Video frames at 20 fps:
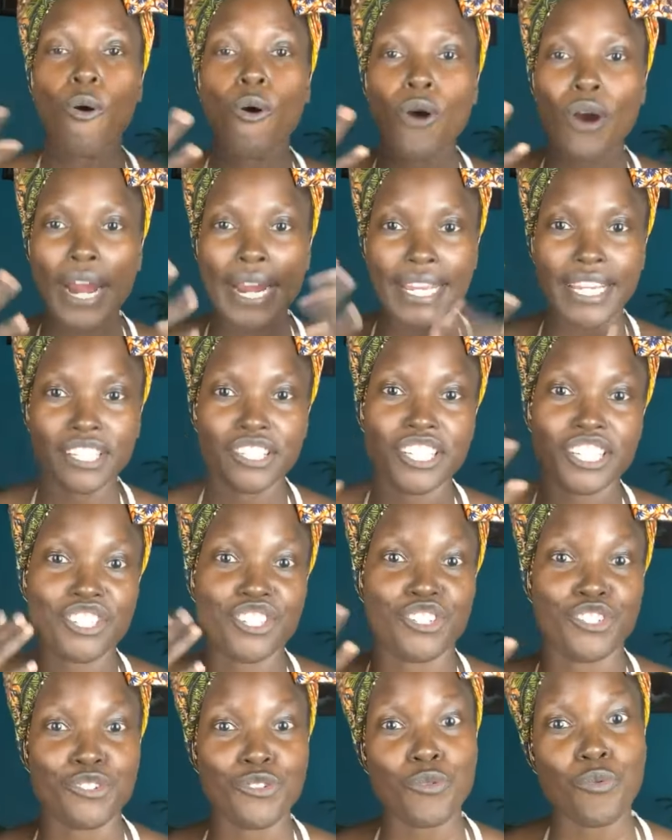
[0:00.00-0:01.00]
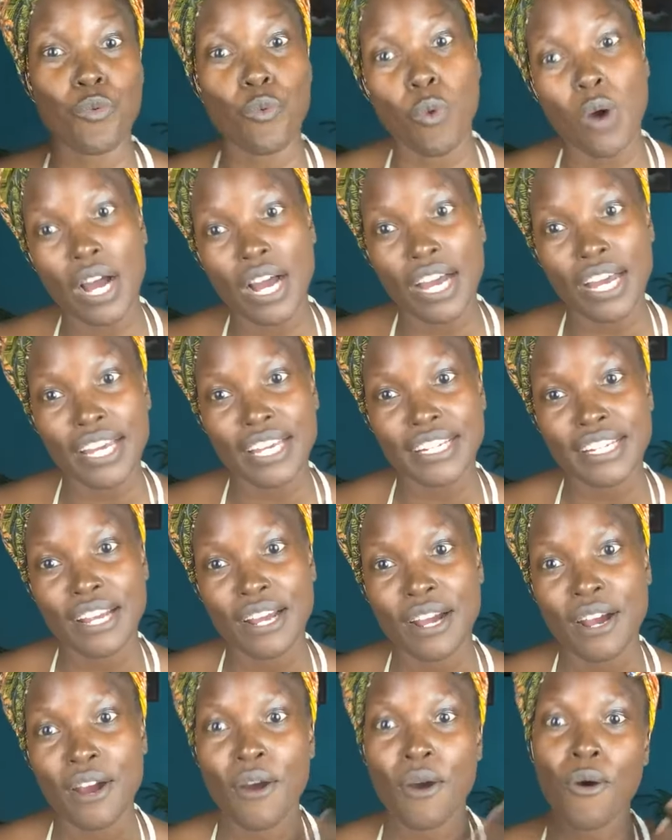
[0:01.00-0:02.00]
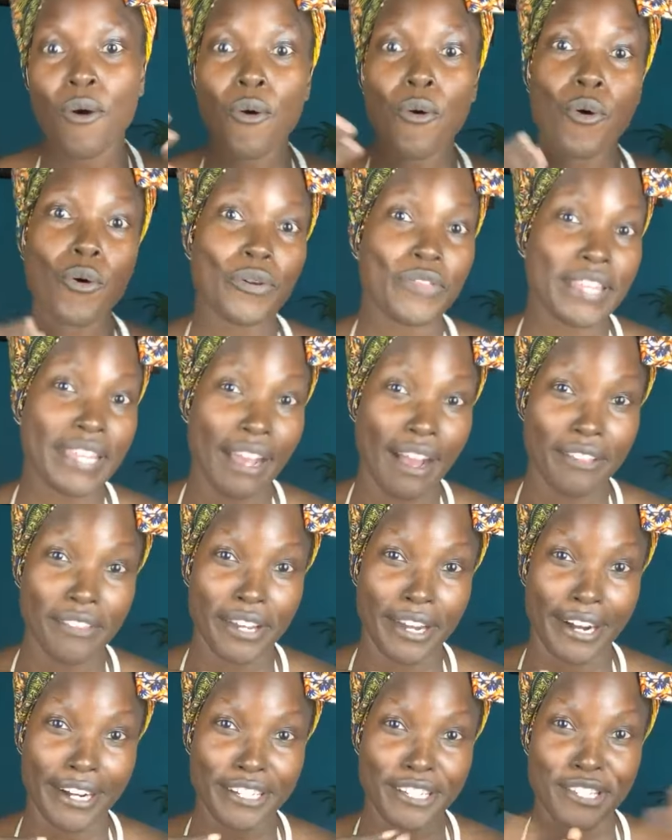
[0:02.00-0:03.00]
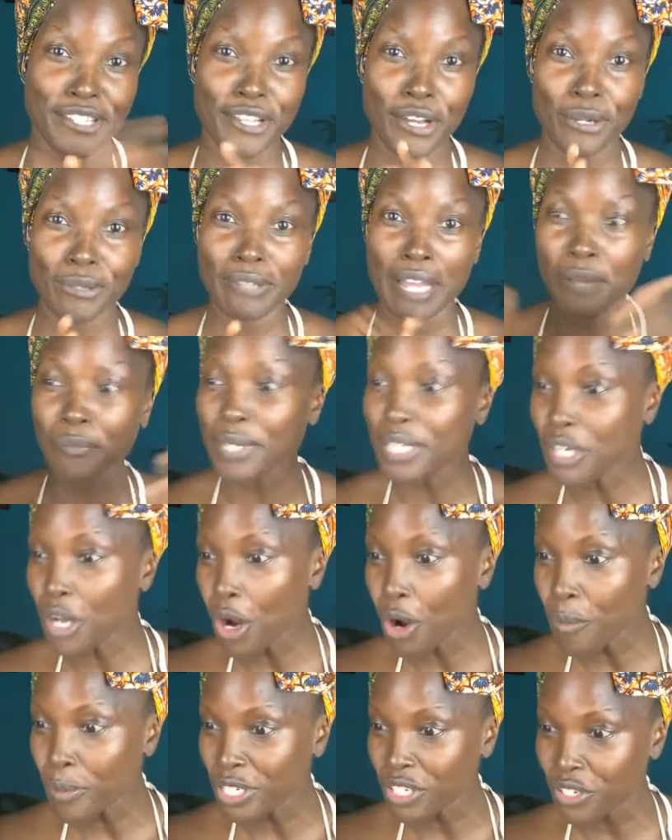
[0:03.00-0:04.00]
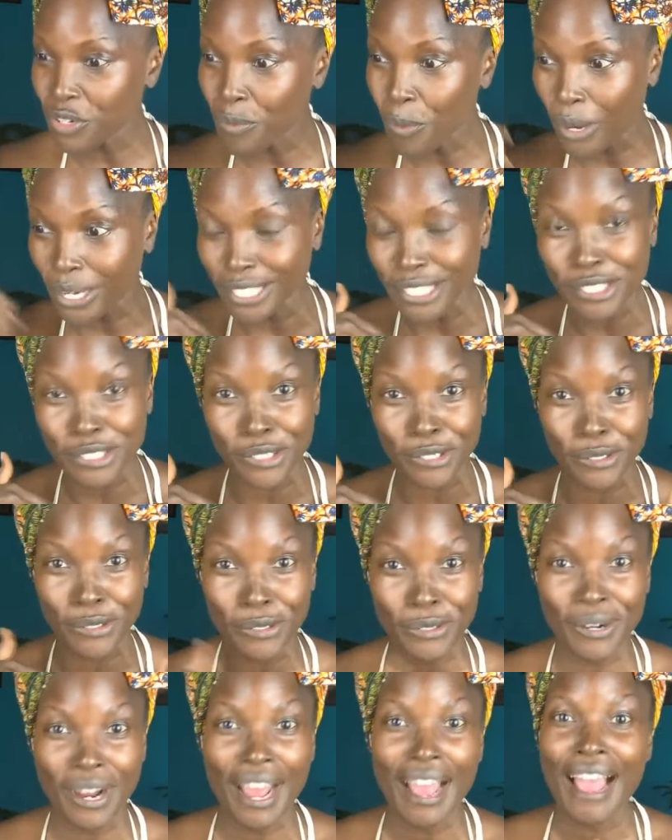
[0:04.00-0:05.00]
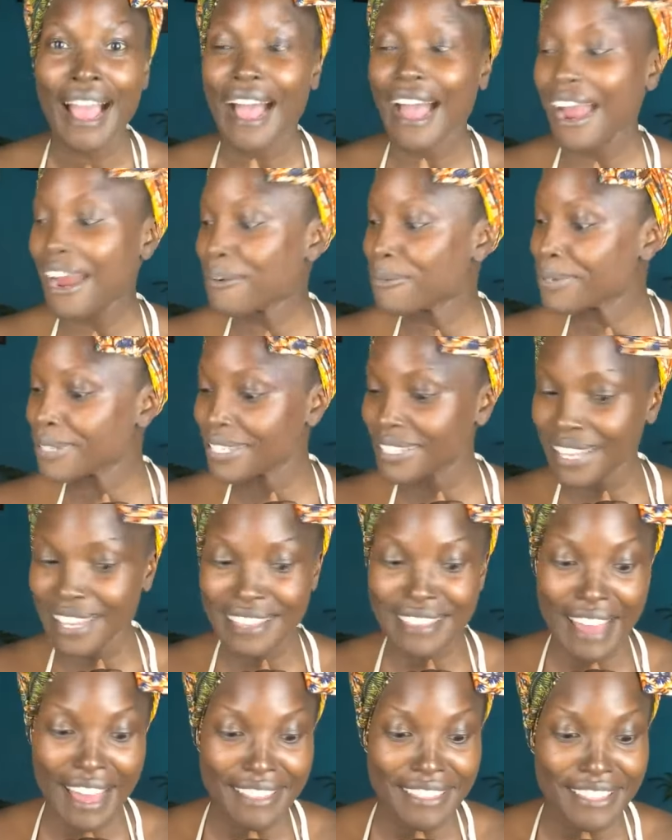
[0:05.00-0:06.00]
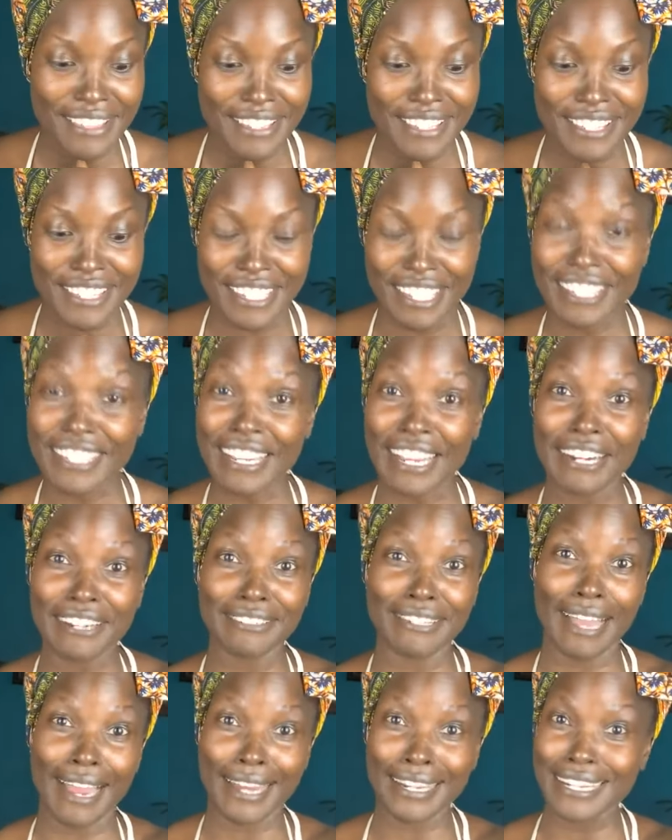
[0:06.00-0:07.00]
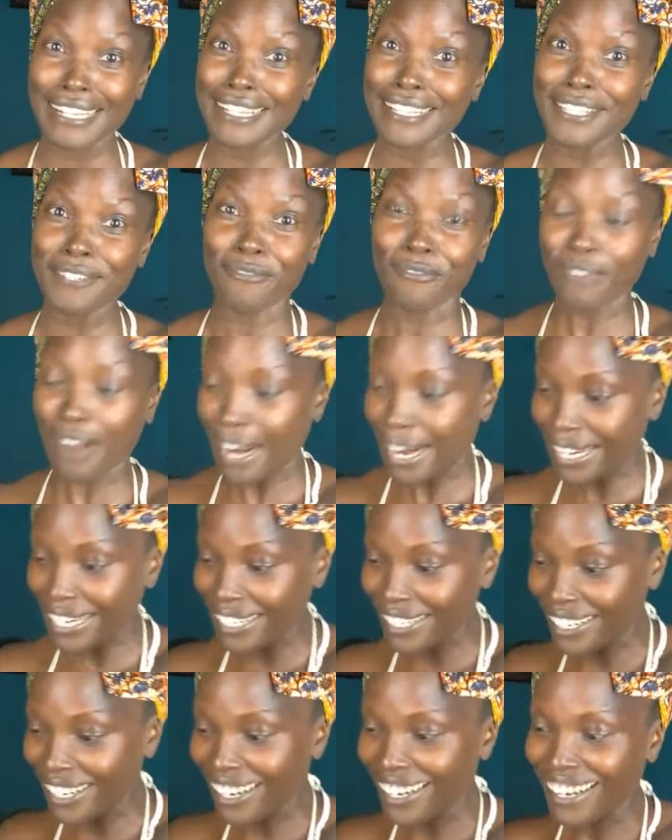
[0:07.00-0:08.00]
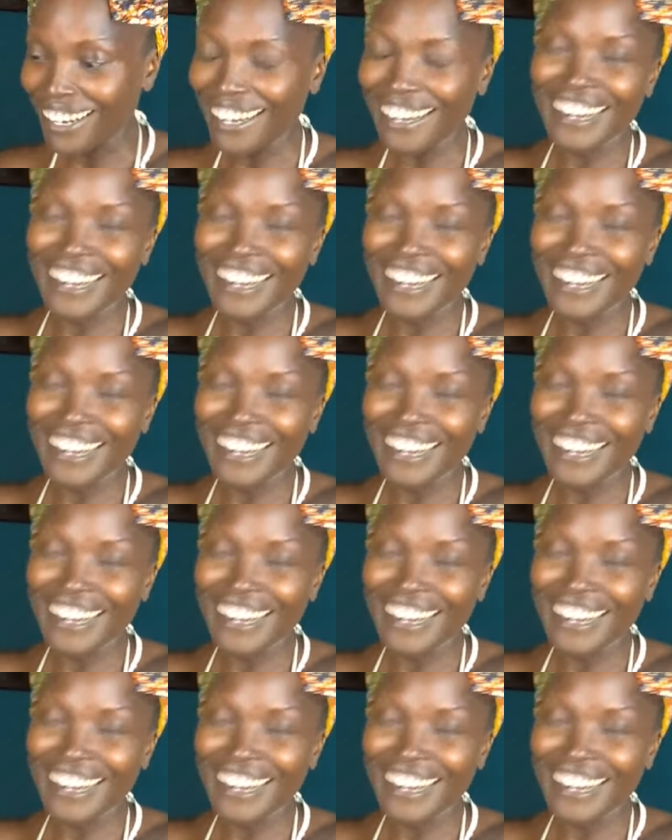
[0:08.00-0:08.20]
or I could just do one or the other. So let me know what you want to do. I will say that this skincare line is fire.